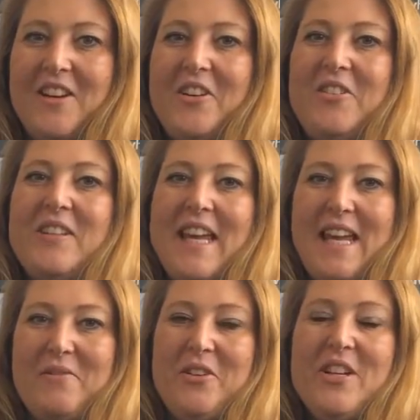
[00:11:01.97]

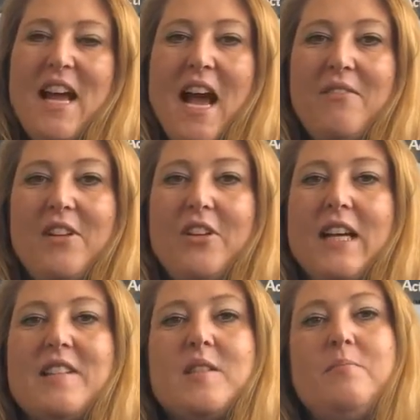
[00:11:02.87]
Okay, we're going to have a look
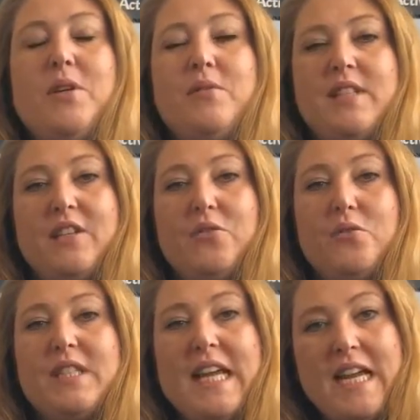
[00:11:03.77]
at some music
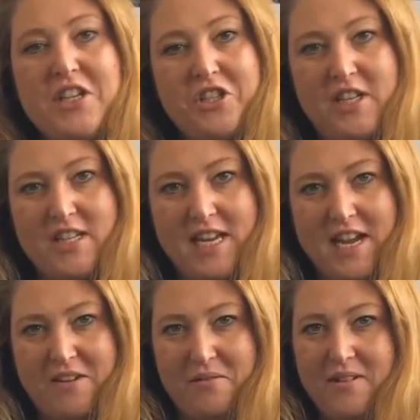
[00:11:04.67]
notation
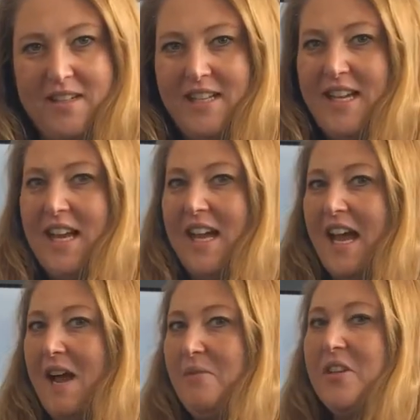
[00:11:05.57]
now.
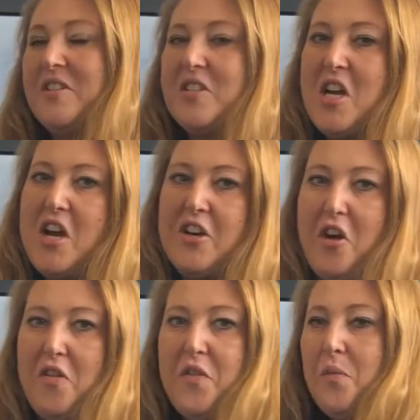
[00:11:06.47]
And we're going to start off